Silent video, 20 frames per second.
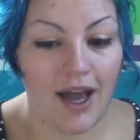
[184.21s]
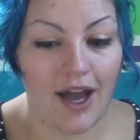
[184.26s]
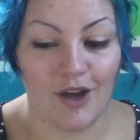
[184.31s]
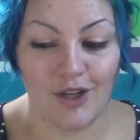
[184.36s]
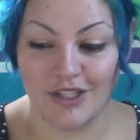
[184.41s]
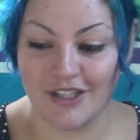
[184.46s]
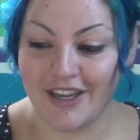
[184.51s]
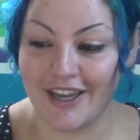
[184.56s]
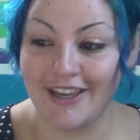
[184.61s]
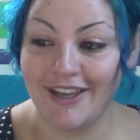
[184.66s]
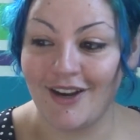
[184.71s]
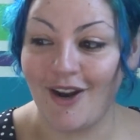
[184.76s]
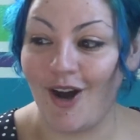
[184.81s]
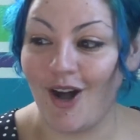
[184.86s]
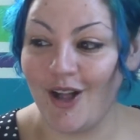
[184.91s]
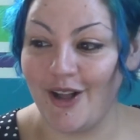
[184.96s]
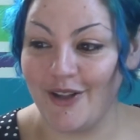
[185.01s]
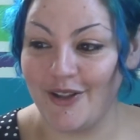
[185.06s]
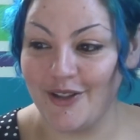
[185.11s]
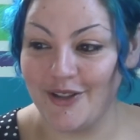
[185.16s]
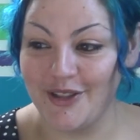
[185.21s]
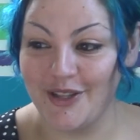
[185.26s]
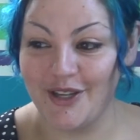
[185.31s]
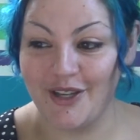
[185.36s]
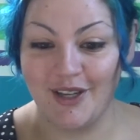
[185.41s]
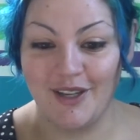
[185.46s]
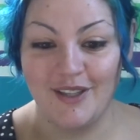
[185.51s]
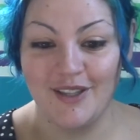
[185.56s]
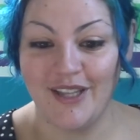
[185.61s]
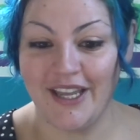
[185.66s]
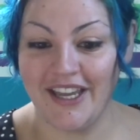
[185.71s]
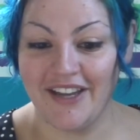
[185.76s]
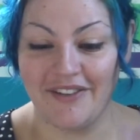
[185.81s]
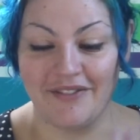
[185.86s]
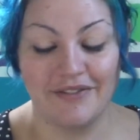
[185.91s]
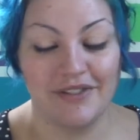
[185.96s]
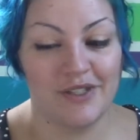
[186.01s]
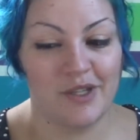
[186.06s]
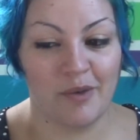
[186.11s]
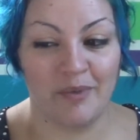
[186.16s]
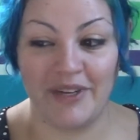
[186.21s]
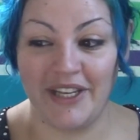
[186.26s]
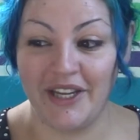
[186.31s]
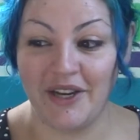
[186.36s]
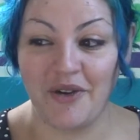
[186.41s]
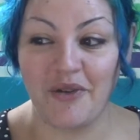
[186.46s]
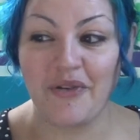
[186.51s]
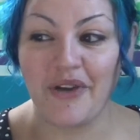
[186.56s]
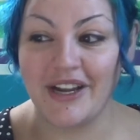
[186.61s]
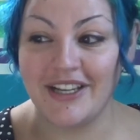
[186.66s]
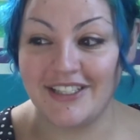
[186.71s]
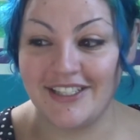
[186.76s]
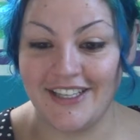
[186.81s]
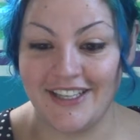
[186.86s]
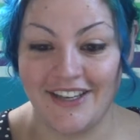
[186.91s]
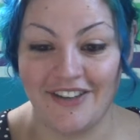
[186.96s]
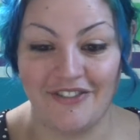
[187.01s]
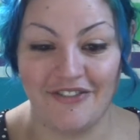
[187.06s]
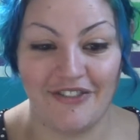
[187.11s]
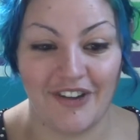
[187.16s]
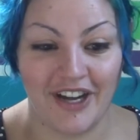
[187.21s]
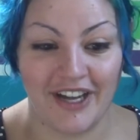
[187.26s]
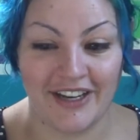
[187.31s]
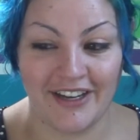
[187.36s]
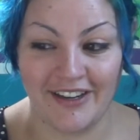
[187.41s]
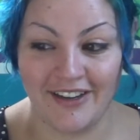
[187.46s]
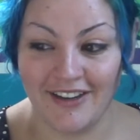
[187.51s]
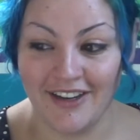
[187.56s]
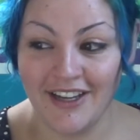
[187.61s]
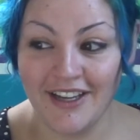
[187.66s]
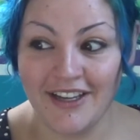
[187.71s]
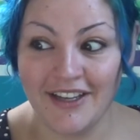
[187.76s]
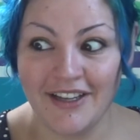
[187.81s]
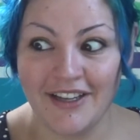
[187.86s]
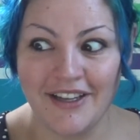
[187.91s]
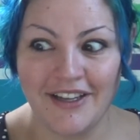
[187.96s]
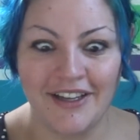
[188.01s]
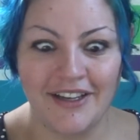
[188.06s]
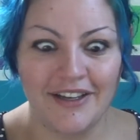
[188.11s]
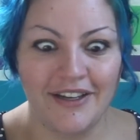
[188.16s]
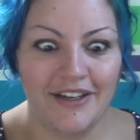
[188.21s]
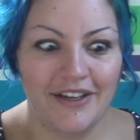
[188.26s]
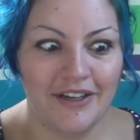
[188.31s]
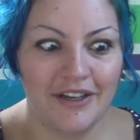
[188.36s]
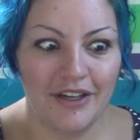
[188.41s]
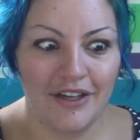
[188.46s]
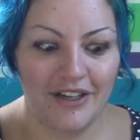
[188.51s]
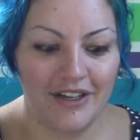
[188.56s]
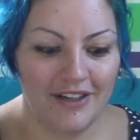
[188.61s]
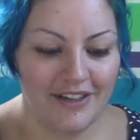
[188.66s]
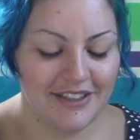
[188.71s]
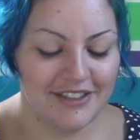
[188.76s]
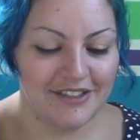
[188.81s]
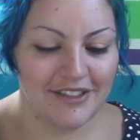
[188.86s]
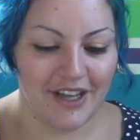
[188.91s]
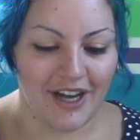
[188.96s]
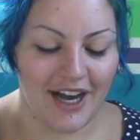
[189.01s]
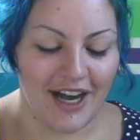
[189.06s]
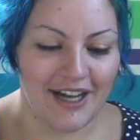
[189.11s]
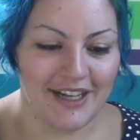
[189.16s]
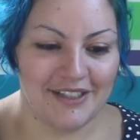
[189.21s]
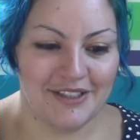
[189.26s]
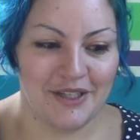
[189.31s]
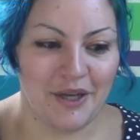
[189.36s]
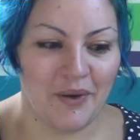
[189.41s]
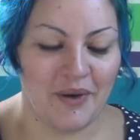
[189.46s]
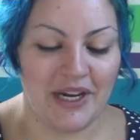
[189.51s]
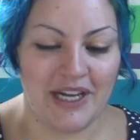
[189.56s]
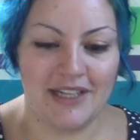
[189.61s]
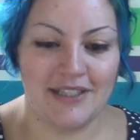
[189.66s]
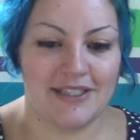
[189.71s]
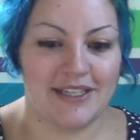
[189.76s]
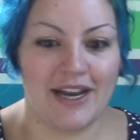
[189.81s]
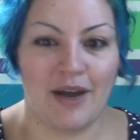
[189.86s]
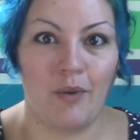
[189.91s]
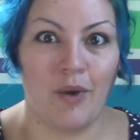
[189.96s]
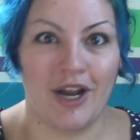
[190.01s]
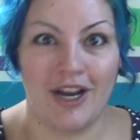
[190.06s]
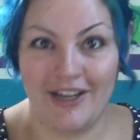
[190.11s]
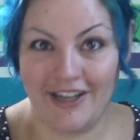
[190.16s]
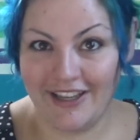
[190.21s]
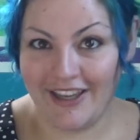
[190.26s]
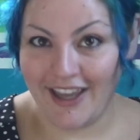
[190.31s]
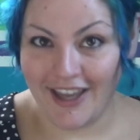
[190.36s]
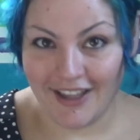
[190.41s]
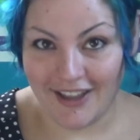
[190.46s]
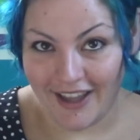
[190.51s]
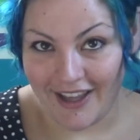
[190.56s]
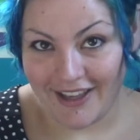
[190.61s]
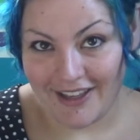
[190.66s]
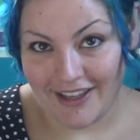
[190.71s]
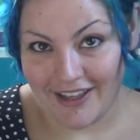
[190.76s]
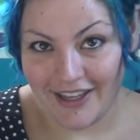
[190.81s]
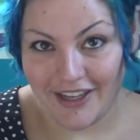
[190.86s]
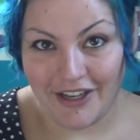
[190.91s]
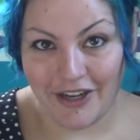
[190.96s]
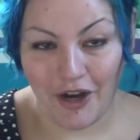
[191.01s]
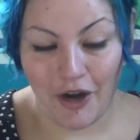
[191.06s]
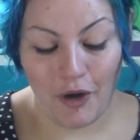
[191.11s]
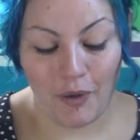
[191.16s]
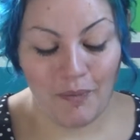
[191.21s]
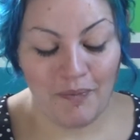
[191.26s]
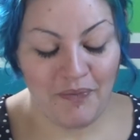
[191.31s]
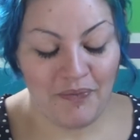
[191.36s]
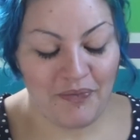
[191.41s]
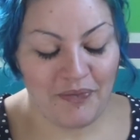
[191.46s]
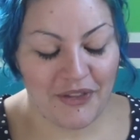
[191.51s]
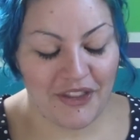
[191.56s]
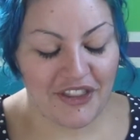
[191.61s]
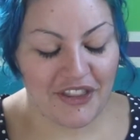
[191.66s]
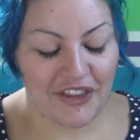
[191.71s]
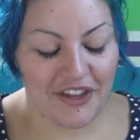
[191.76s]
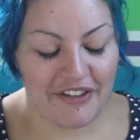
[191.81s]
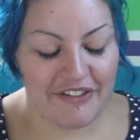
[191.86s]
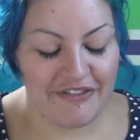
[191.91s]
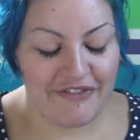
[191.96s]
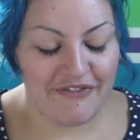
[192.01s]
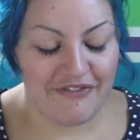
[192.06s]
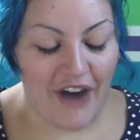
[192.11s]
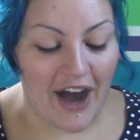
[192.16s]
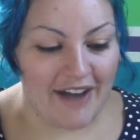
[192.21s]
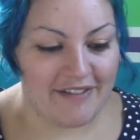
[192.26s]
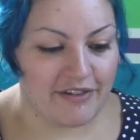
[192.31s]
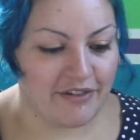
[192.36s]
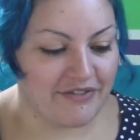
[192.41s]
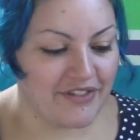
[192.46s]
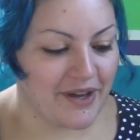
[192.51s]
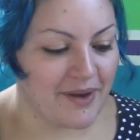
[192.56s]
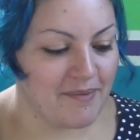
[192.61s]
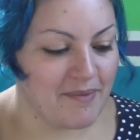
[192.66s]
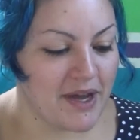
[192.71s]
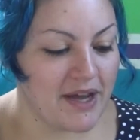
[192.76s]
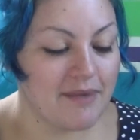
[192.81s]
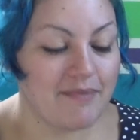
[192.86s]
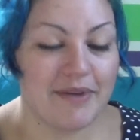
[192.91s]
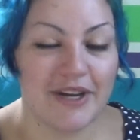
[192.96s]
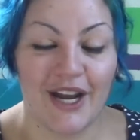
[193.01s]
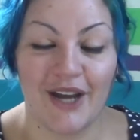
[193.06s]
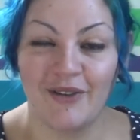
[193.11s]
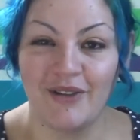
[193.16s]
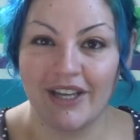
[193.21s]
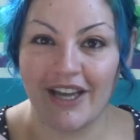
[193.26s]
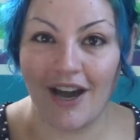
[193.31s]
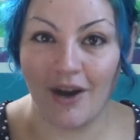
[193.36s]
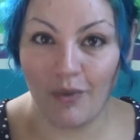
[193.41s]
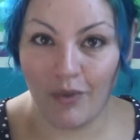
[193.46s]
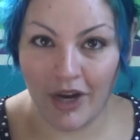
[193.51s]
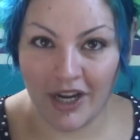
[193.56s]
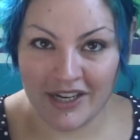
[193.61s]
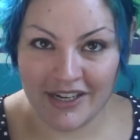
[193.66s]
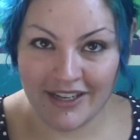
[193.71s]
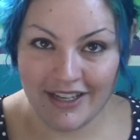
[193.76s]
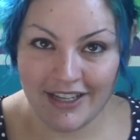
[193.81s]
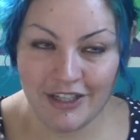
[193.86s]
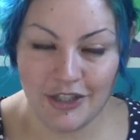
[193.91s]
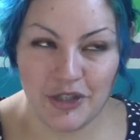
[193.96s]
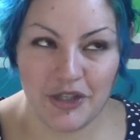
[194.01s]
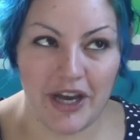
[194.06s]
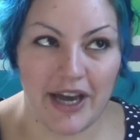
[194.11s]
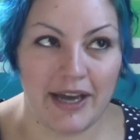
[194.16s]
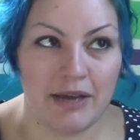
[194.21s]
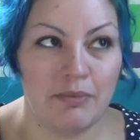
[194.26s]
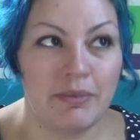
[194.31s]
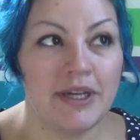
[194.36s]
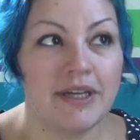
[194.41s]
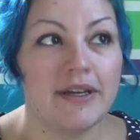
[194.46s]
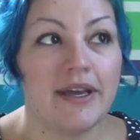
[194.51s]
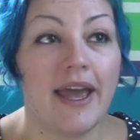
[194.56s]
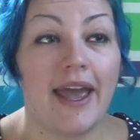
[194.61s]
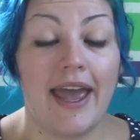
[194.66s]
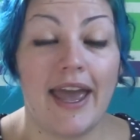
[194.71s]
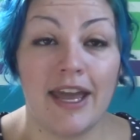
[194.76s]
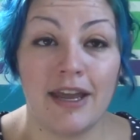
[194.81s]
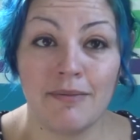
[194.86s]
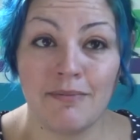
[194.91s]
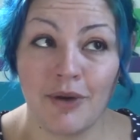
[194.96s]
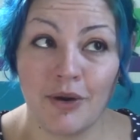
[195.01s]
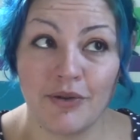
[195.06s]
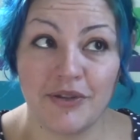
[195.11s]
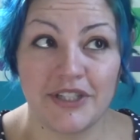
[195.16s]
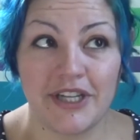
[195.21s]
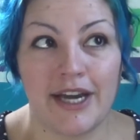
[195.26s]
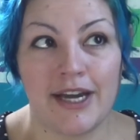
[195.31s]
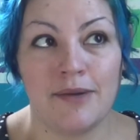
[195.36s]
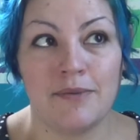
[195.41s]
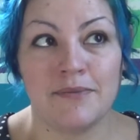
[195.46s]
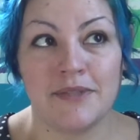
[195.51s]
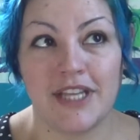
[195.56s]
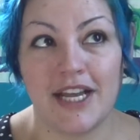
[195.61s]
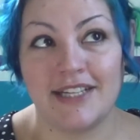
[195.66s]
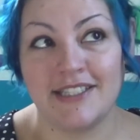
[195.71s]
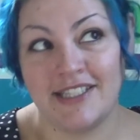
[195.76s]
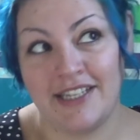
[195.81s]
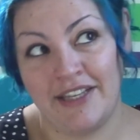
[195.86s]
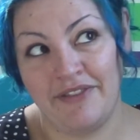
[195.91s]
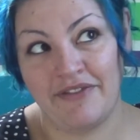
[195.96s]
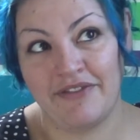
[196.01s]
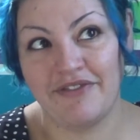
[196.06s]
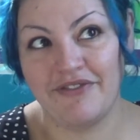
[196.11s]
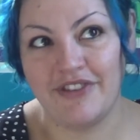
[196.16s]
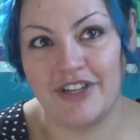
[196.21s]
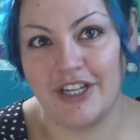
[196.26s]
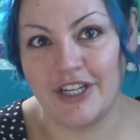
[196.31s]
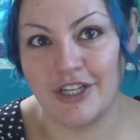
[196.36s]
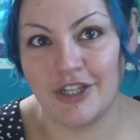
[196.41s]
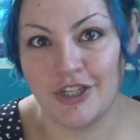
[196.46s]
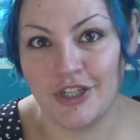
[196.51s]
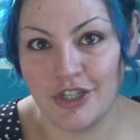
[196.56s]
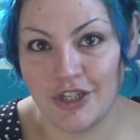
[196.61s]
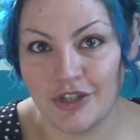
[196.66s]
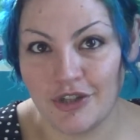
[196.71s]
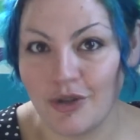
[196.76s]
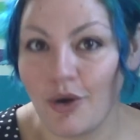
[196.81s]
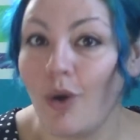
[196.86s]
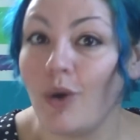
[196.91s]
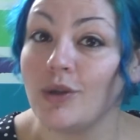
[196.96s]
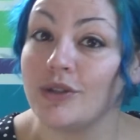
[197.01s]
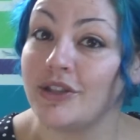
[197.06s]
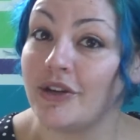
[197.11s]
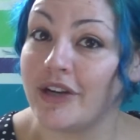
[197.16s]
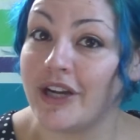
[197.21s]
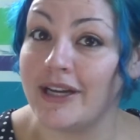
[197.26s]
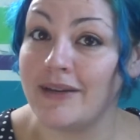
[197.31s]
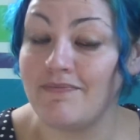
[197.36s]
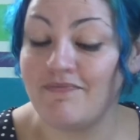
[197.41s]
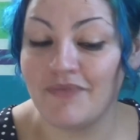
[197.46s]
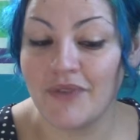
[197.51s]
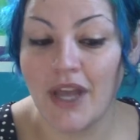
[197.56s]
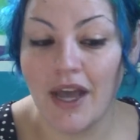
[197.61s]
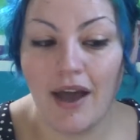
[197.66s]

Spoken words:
I was looking at they have so many crazy fun donuts, and I wanted to get like, you know, 5 of them. But I only got 1 each time. And both times I didn't even finish the whole donut.